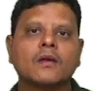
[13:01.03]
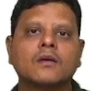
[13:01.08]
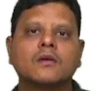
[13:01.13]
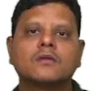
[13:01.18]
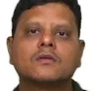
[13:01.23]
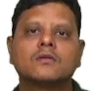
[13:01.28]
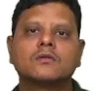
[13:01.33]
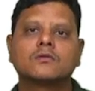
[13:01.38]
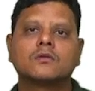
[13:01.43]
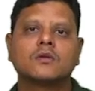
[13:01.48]

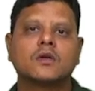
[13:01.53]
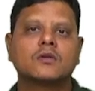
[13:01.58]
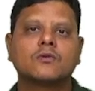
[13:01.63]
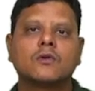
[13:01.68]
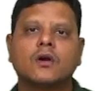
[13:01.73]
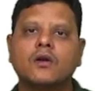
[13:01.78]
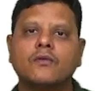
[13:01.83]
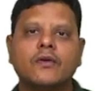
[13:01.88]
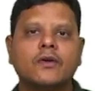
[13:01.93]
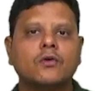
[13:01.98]
So that's what
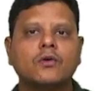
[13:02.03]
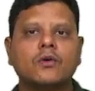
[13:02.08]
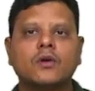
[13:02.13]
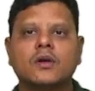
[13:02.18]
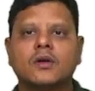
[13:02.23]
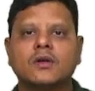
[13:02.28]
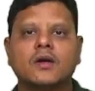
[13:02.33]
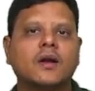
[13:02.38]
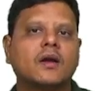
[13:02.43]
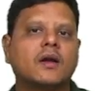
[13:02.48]
we told
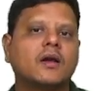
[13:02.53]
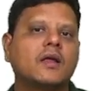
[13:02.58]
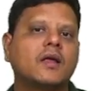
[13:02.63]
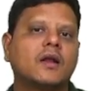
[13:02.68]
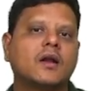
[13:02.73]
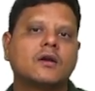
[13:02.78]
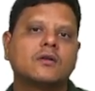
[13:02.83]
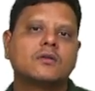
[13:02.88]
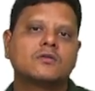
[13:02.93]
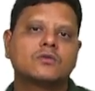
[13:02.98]
earlier
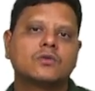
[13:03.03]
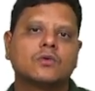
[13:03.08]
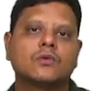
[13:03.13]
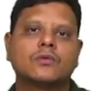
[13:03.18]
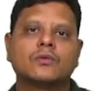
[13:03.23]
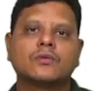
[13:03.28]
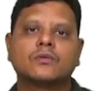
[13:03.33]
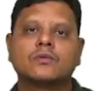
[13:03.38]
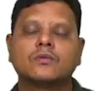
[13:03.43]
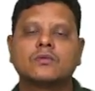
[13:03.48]

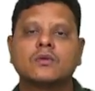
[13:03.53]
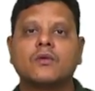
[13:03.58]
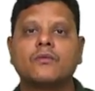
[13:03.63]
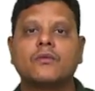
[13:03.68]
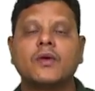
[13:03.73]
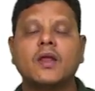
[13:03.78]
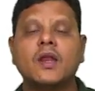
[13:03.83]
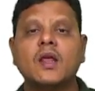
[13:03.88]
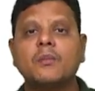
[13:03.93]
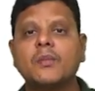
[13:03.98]
also. The
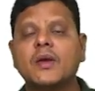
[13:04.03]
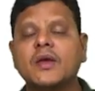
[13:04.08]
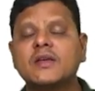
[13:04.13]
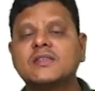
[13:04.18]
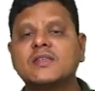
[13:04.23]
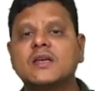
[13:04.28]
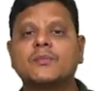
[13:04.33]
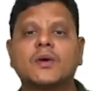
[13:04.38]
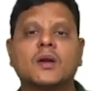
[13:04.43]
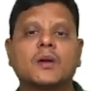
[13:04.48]
very
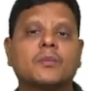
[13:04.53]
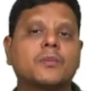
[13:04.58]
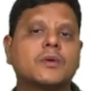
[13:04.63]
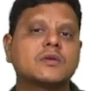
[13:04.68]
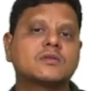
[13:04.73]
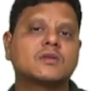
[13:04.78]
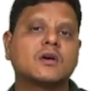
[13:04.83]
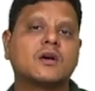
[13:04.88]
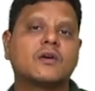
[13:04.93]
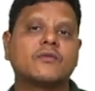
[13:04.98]
basic purpose
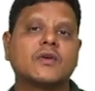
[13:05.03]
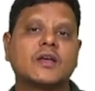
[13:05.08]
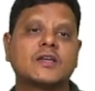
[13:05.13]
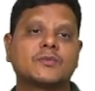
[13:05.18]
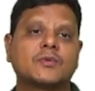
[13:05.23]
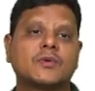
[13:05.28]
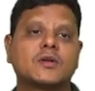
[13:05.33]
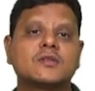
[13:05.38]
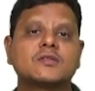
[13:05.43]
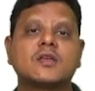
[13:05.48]
of expressing